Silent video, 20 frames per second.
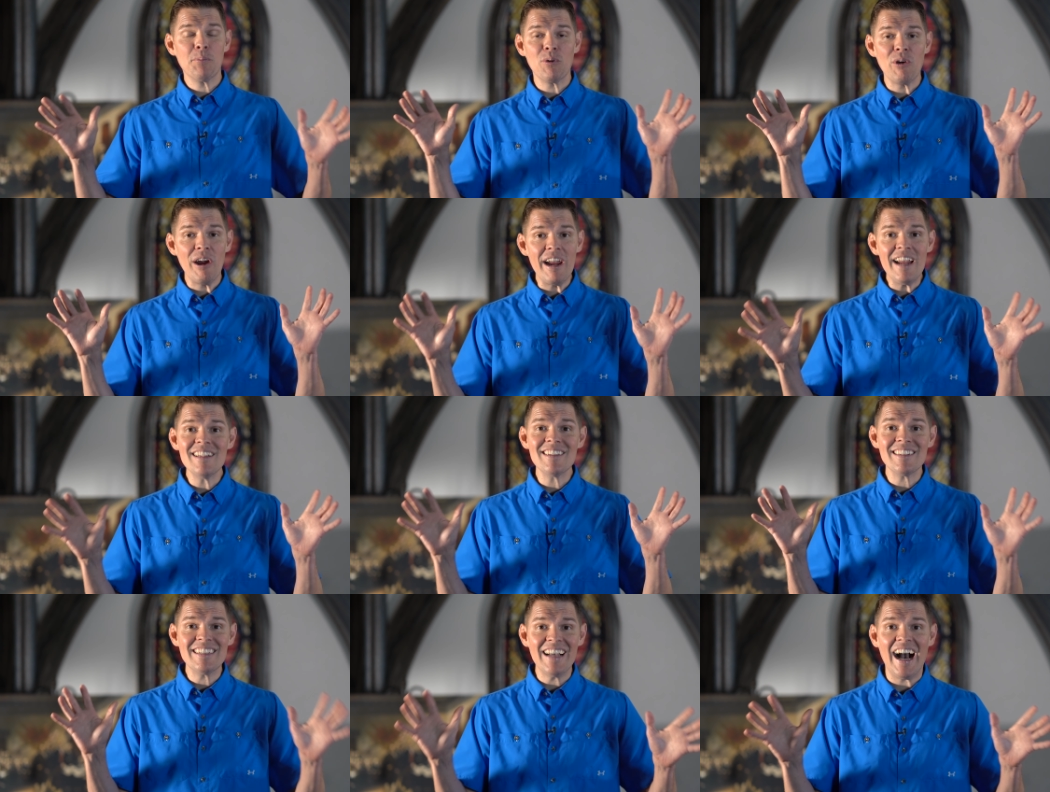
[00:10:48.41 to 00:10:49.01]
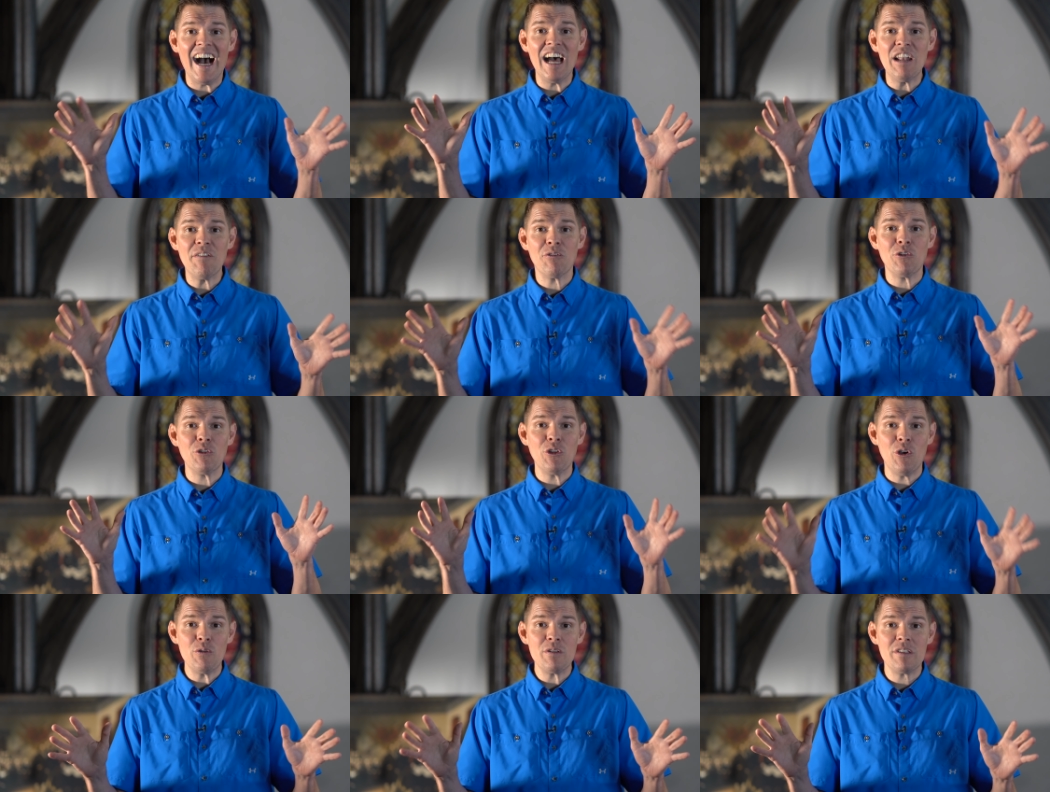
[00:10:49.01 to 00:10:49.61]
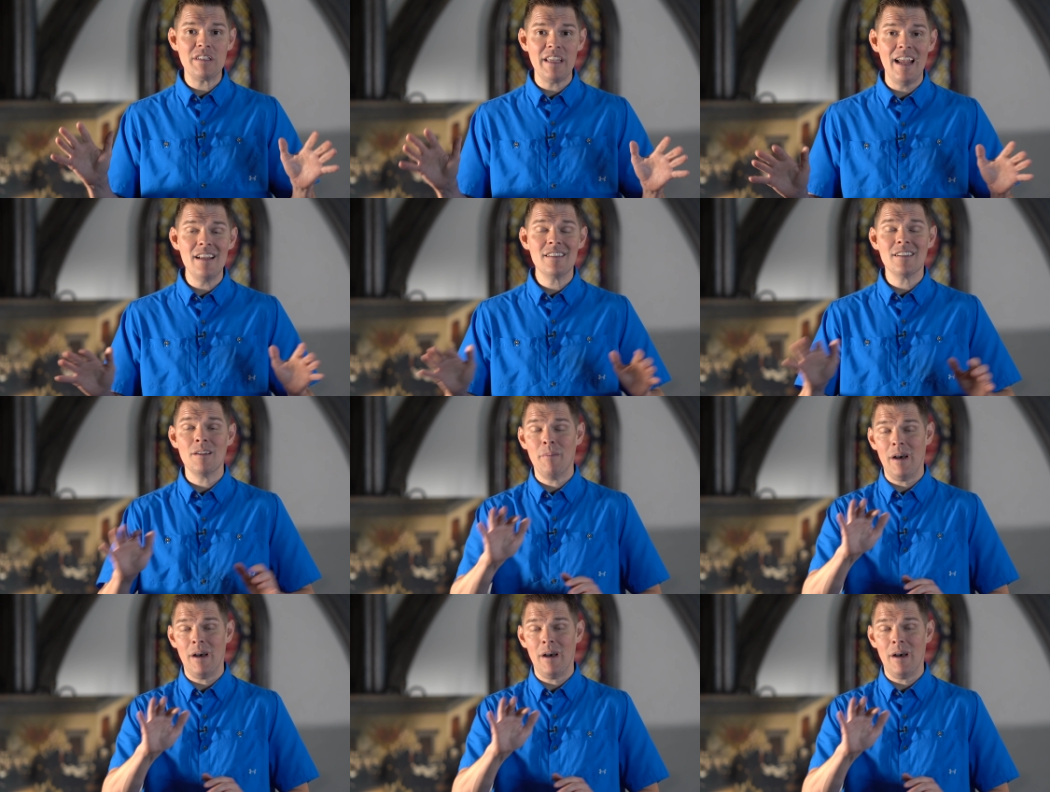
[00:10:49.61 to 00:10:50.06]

Praise God for those states.